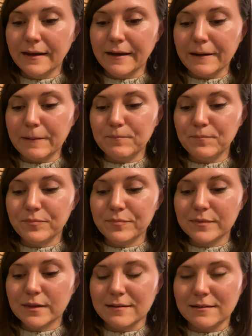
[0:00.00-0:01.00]
Um,
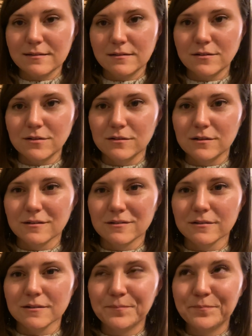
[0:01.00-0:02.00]
and as an adult
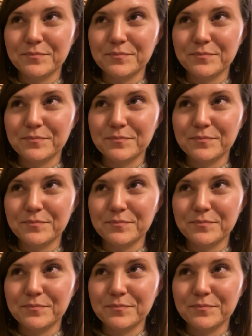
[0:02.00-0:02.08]
learner,